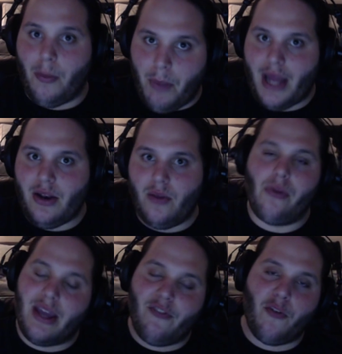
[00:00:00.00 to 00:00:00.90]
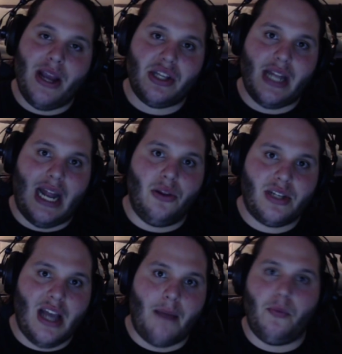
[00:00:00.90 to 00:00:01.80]
But with the information that I
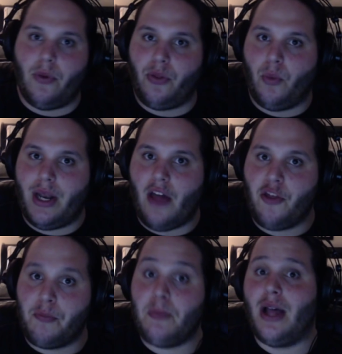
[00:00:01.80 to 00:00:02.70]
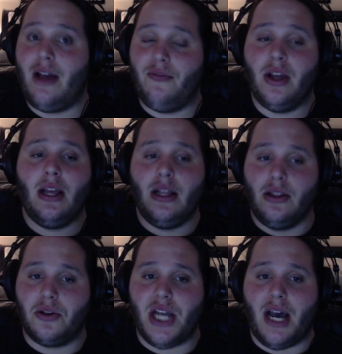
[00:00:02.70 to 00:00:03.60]
looked up and with what other people have
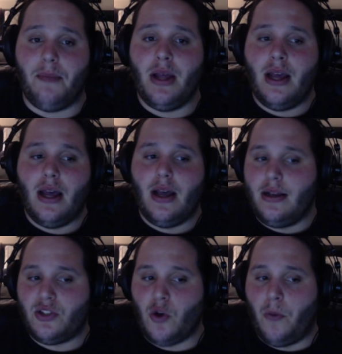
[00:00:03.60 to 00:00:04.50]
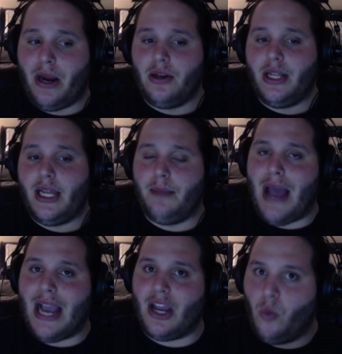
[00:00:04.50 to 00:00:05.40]
looked up, so apparently
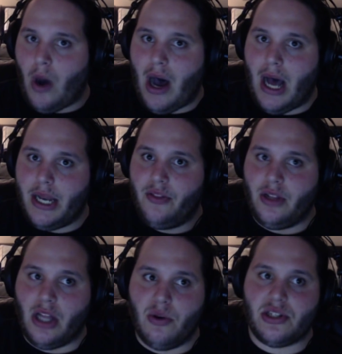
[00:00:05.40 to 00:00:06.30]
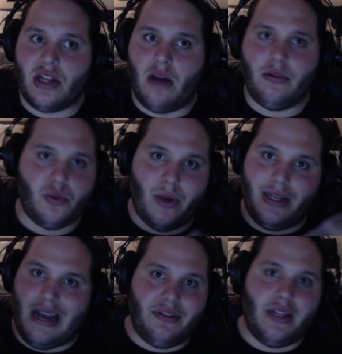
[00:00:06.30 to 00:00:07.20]
back in WoD, the lowest numbers went
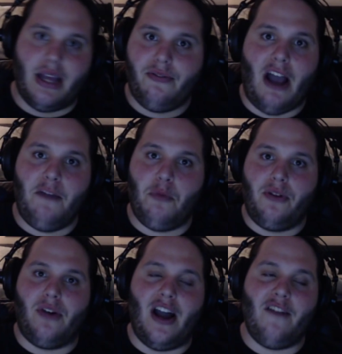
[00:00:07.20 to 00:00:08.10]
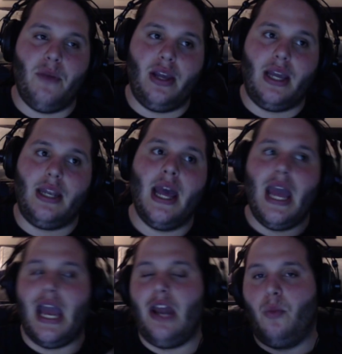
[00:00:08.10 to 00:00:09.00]
down to like 5.5 million,
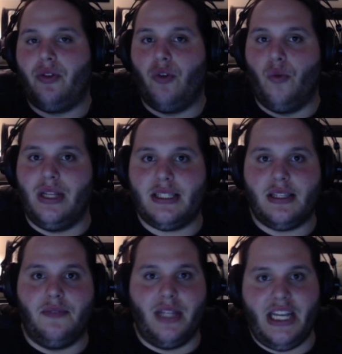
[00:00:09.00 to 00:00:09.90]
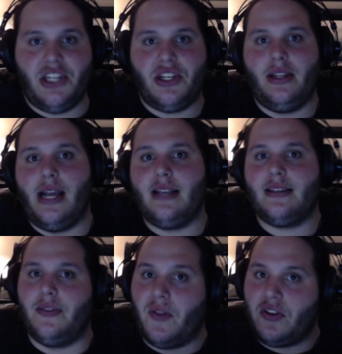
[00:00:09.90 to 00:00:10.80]
and with the release of Legion, they
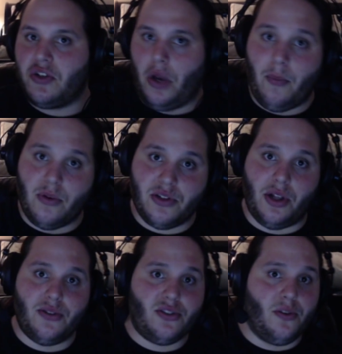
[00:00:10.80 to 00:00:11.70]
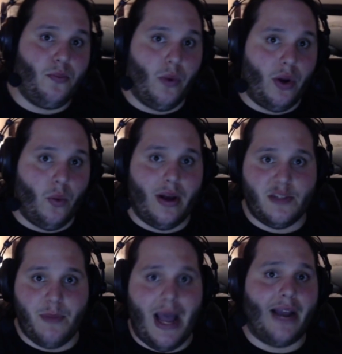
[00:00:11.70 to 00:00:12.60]
said that they saw numbers close to what it
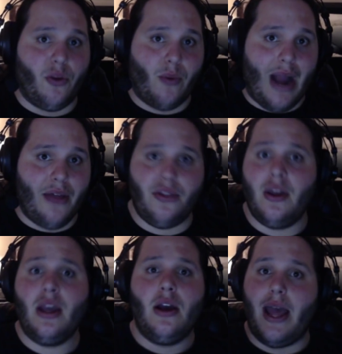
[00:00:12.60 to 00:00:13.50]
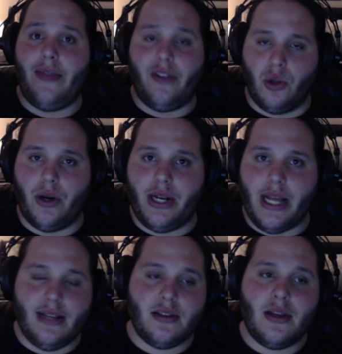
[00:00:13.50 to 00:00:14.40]
was back in the Wrath and the Glory
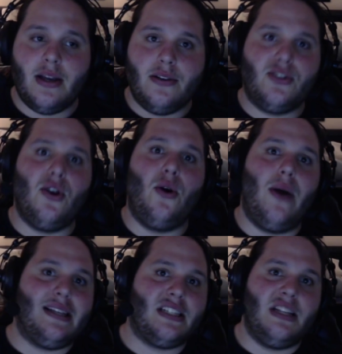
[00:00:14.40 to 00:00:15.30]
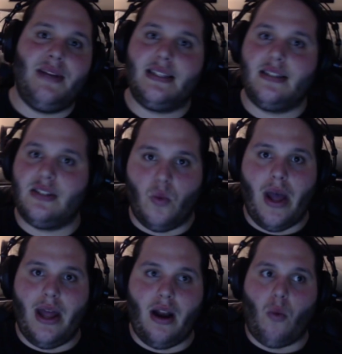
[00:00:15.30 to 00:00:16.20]
days. So estimates
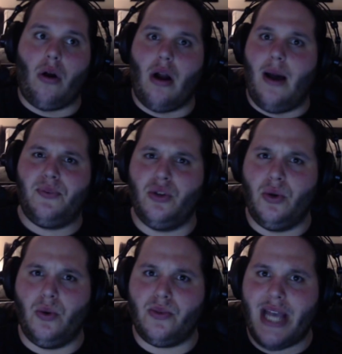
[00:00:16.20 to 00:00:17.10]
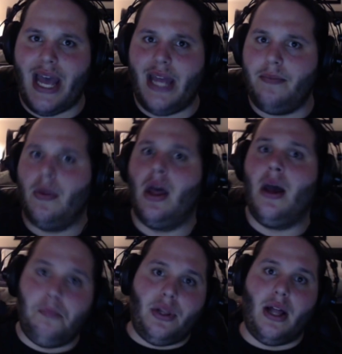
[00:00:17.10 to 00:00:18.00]
were up to 10
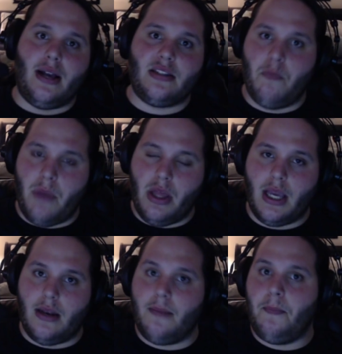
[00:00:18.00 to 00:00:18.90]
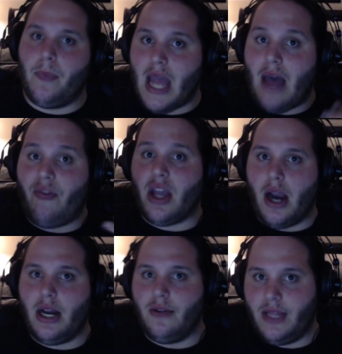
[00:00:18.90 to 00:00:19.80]
plus million at the
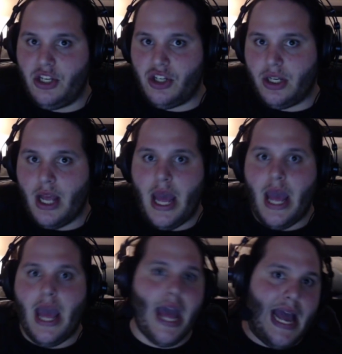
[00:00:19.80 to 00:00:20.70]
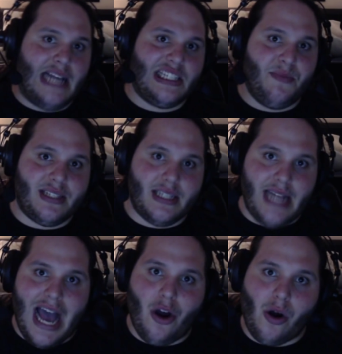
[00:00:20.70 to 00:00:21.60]
height of Legion, and estimates
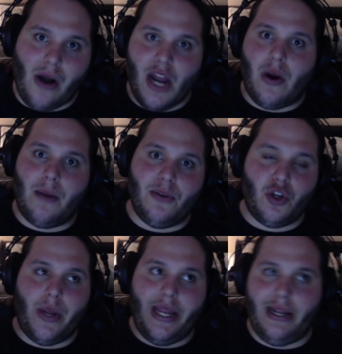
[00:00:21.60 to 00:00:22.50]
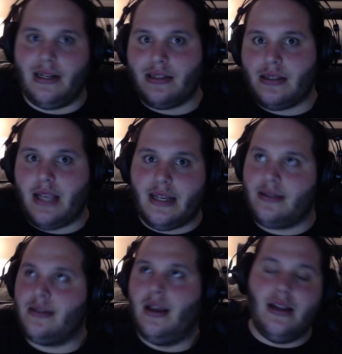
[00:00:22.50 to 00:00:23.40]
now are anywhere between
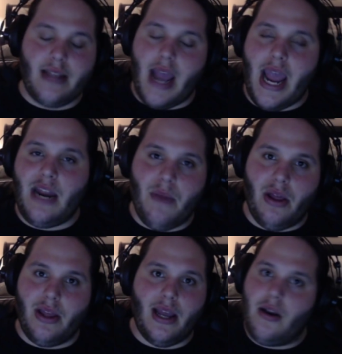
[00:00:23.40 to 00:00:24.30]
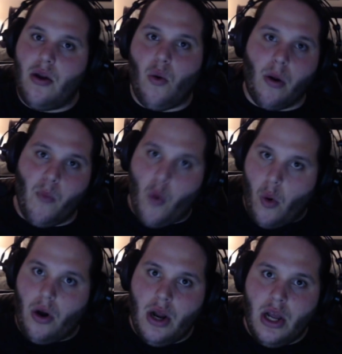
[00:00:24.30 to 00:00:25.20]
6 to 8 million or
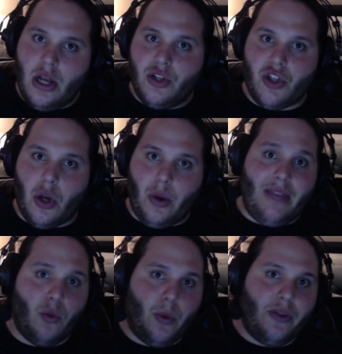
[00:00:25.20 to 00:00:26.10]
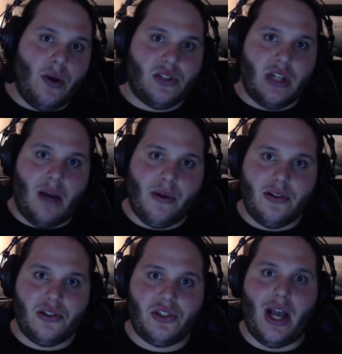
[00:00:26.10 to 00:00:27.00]
more. So even with those
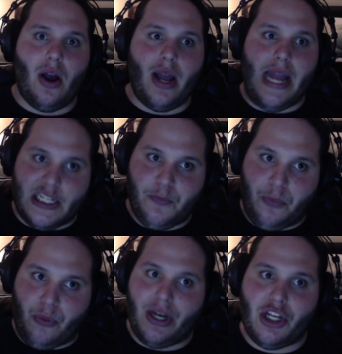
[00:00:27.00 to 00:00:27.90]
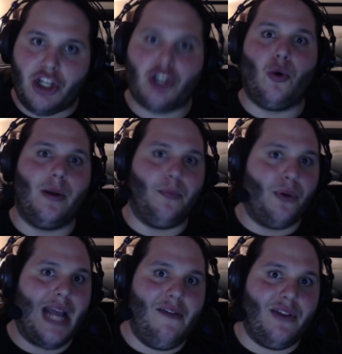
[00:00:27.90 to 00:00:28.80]
numbers, it's pretty sure and
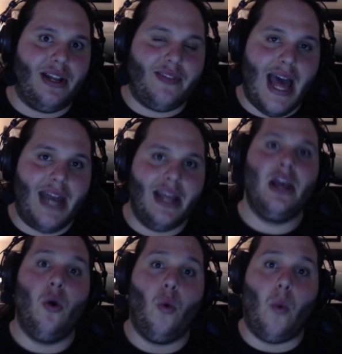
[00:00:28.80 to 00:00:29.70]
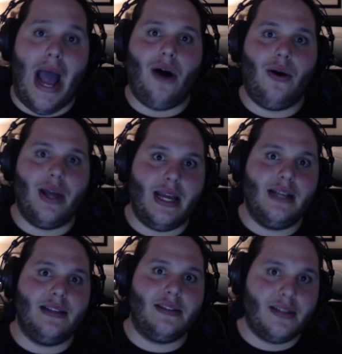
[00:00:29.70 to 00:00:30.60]
pretty evident that WoW
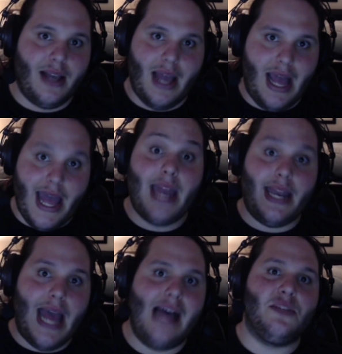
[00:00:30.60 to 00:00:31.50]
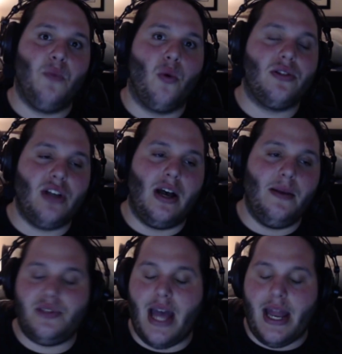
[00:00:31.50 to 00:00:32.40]
is and has more
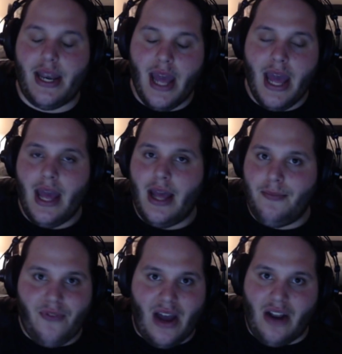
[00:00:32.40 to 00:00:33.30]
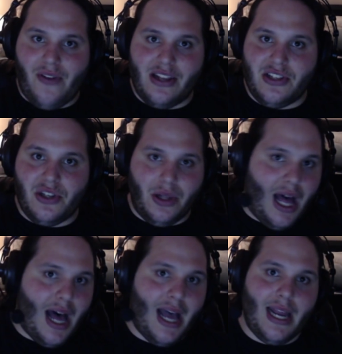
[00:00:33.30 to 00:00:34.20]
subs than Final Fantasy
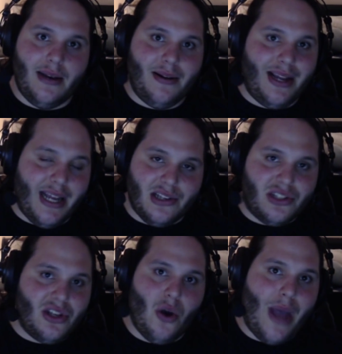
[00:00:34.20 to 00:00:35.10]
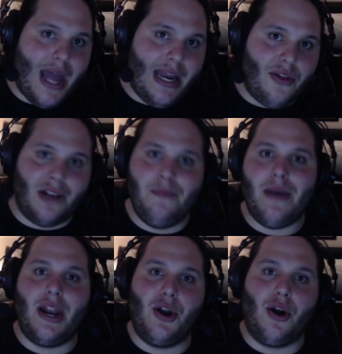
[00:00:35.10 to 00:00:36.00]
Online, ESO, any other
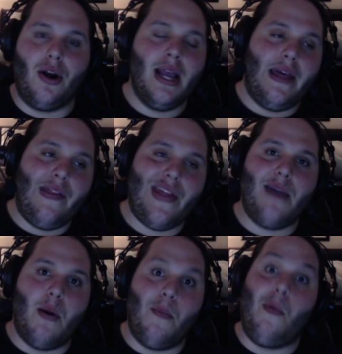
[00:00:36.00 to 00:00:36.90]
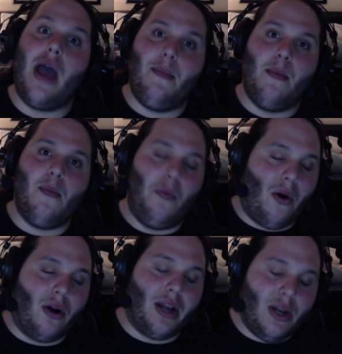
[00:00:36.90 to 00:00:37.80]
competitor in the MMO
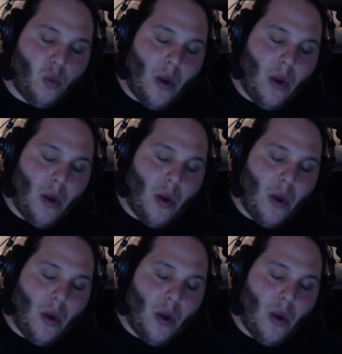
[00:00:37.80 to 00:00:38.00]
market.